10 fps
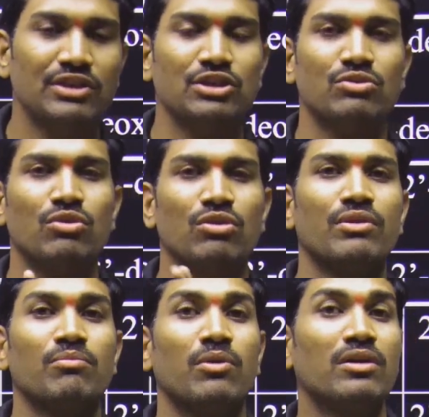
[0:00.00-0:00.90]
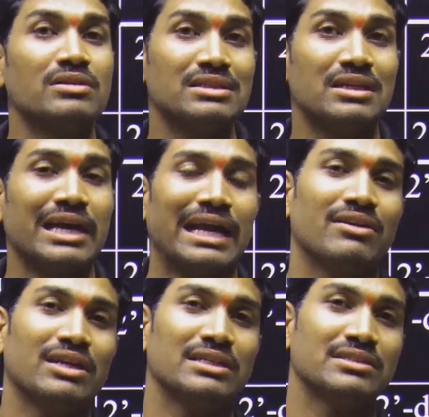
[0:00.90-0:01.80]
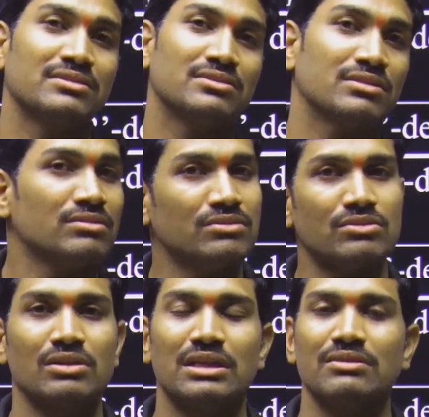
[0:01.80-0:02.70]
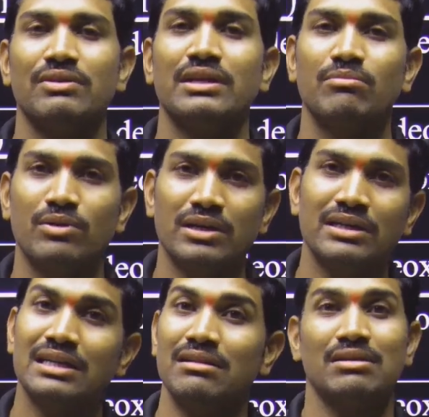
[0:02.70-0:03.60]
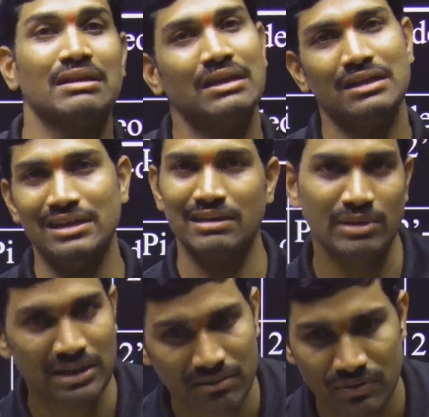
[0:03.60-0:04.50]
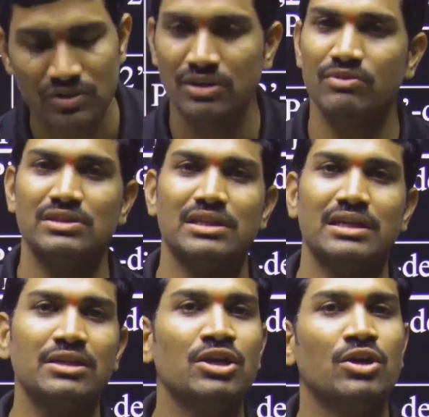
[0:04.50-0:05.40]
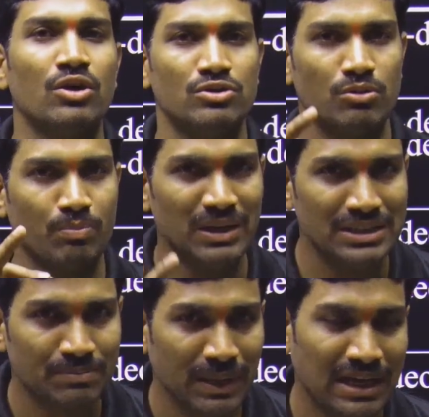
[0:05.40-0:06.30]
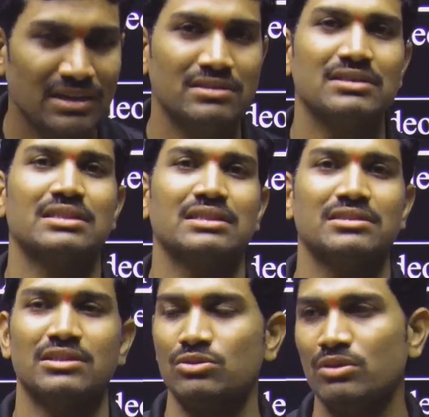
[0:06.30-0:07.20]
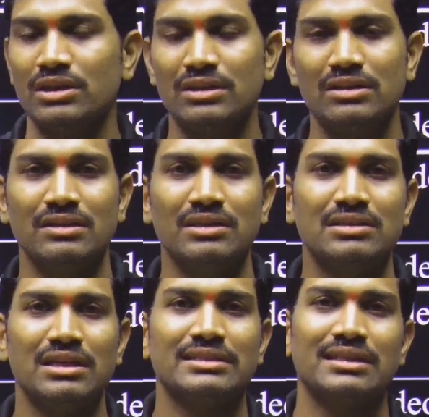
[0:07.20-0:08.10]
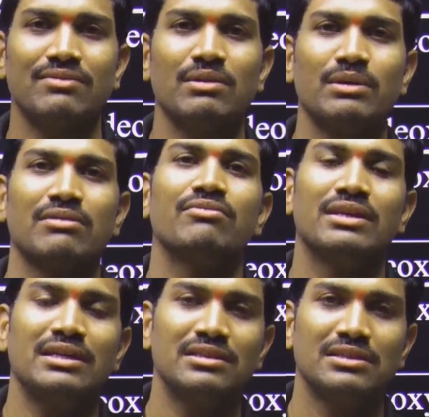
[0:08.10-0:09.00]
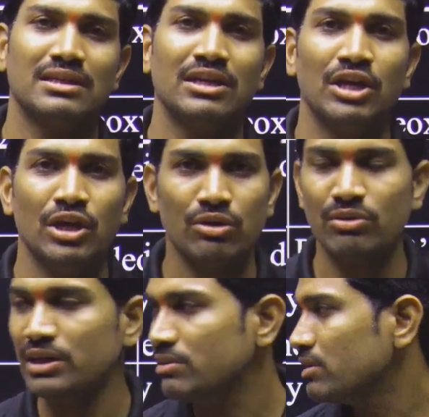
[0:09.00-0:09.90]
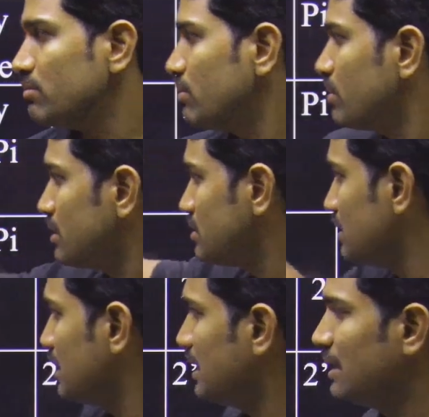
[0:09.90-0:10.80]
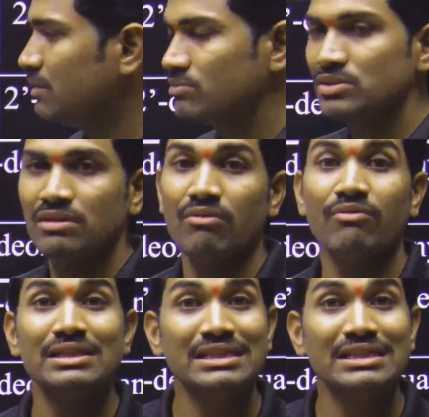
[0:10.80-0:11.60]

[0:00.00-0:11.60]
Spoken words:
need to go for bonds and calculations. So that is very important and little bit confusing once again. So please practice the structure so that this lecture will become very easy. You need to remember these names with